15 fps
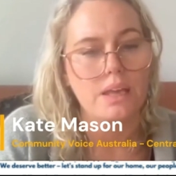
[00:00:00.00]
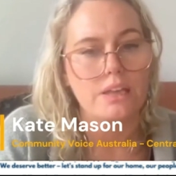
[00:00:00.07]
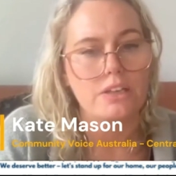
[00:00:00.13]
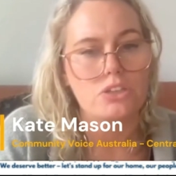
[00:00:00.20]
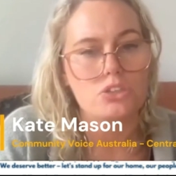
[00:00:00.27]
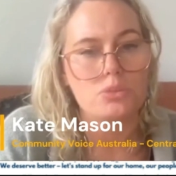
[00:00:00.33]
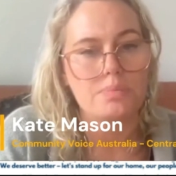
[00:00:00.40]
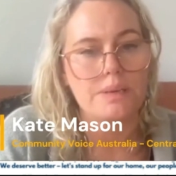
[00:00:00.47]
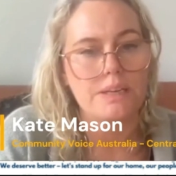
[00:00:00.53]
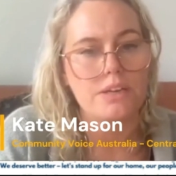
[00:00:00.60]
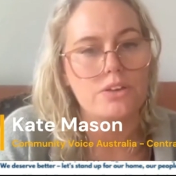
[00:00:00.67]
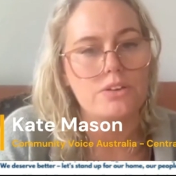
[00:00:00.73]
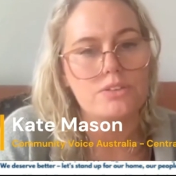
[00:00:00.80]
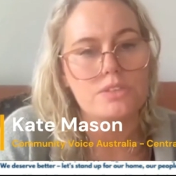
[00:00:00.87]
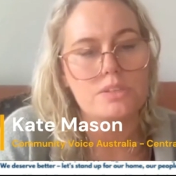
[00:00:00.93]
it should be
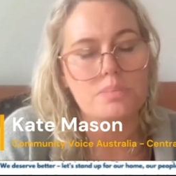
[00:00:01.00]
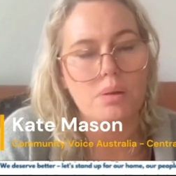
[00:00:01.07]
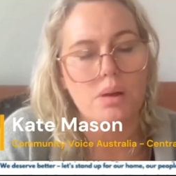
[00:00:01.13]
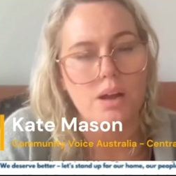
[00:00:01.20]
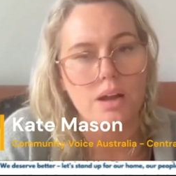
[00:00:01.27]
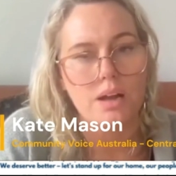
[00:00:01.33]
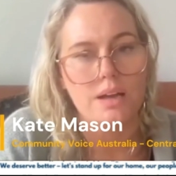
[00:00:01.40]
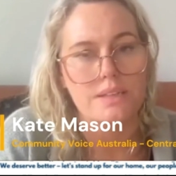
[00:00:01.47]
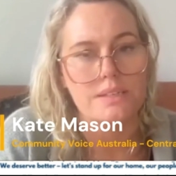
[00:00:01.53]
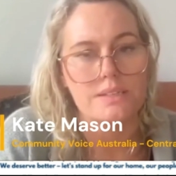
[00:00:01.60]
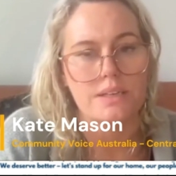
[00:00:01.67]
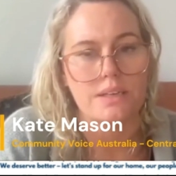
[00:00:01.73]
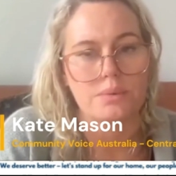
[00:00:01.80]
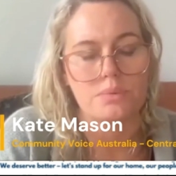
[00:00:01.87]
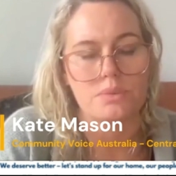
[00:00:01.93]
no
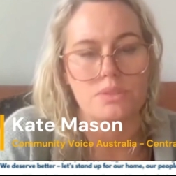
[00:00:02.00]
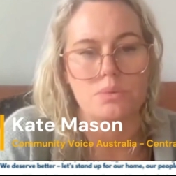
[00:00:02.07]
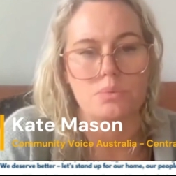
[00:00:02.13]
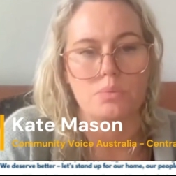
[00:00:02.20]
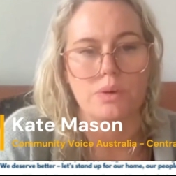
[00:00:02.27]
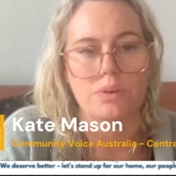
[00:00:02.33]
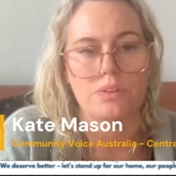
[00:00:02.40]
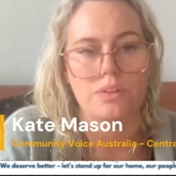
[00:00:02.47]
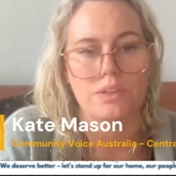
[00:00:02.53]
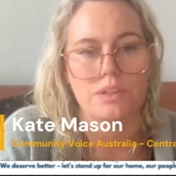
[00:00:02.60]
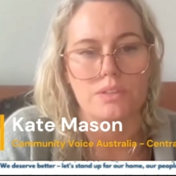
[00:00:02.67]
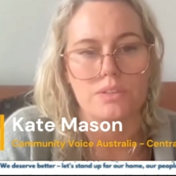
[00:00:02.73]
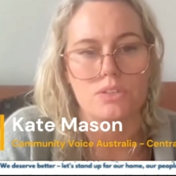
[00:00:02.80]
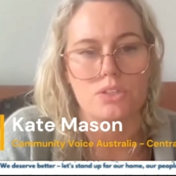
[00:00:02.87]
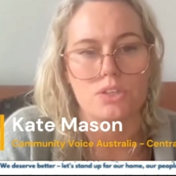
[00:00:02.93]
surprise that it was the
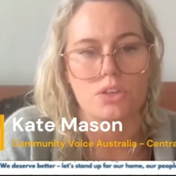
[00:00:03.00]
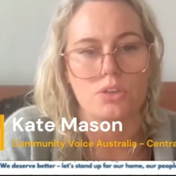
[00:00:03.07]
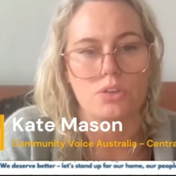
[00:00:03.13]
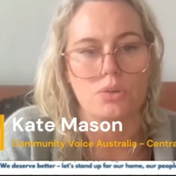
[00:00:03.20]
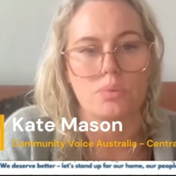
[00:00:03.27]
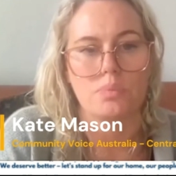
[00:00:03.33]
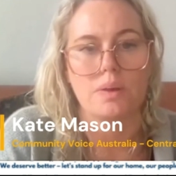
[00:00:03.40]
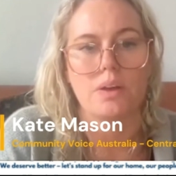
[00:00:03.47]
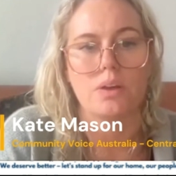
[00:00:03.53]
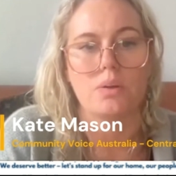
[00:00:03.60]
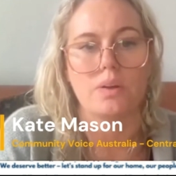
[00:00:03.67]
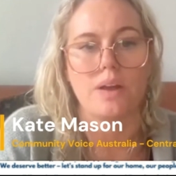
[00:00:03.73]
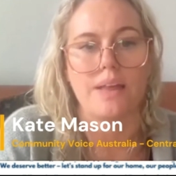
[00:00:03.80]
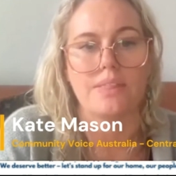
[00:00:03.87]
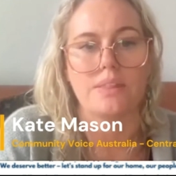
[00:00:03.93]
wealthiest who
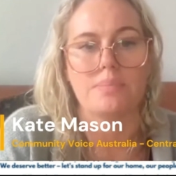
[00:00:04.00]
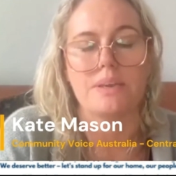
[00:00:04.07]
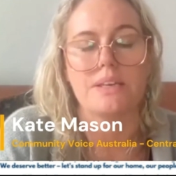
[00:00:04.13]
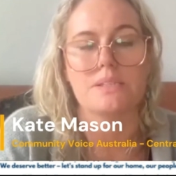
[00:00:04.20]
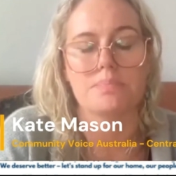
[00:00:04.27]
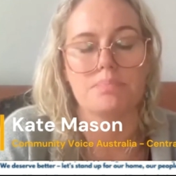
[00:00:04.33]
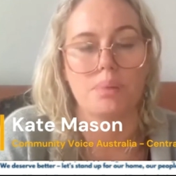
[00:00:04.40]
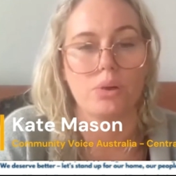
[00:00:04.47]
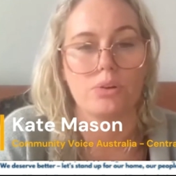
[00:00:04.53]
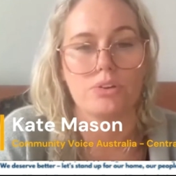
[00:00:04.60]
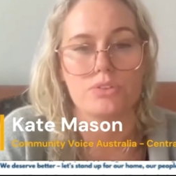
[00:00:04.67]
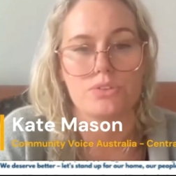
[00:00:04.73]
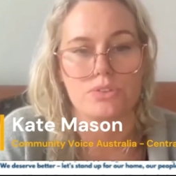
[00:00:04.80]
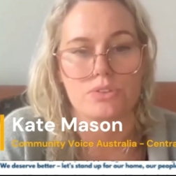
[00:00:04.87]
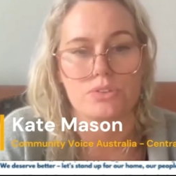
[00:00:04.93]
had the biggest
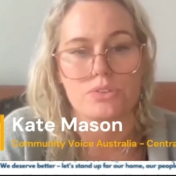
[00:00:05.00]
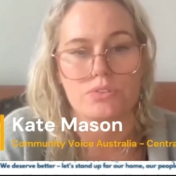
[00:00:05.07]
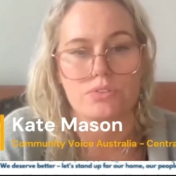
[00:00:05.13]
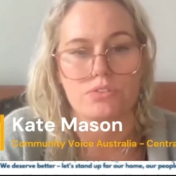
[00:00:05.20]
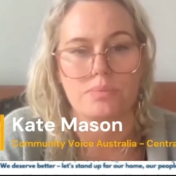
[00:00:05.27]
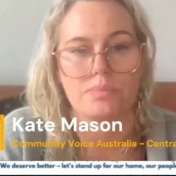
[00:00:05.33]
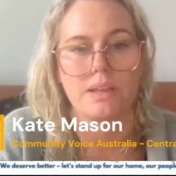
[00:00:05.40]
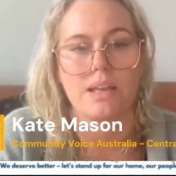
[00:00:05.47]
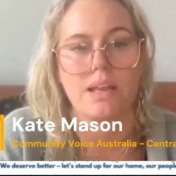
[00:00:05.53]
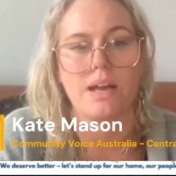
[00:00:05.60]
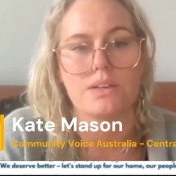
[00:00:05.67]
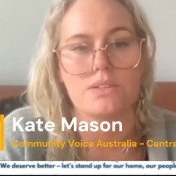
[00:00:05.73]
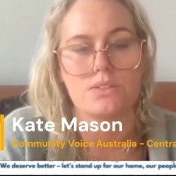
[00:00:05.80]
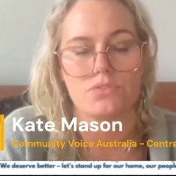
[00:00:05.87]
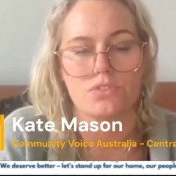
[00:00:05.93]
bonuses from the
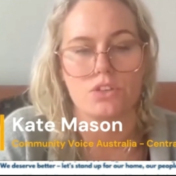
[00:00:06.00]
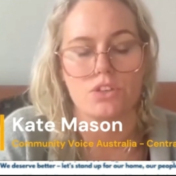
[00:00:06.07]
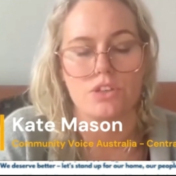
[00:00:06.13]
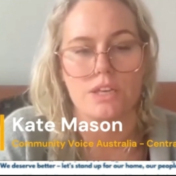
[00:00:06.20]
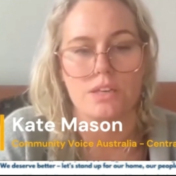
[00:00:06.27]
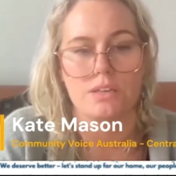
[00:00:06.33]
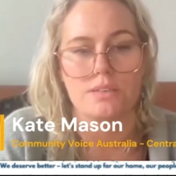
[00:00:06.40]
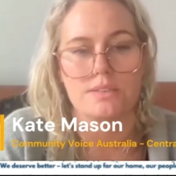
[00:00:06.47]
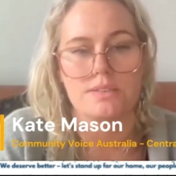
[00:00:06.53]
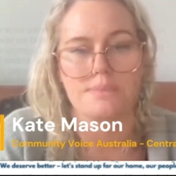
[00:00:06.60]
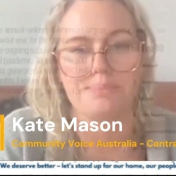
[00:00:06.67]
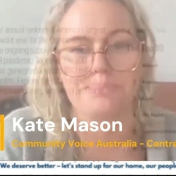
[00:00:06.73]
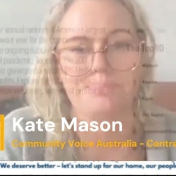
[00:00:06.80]
last few years.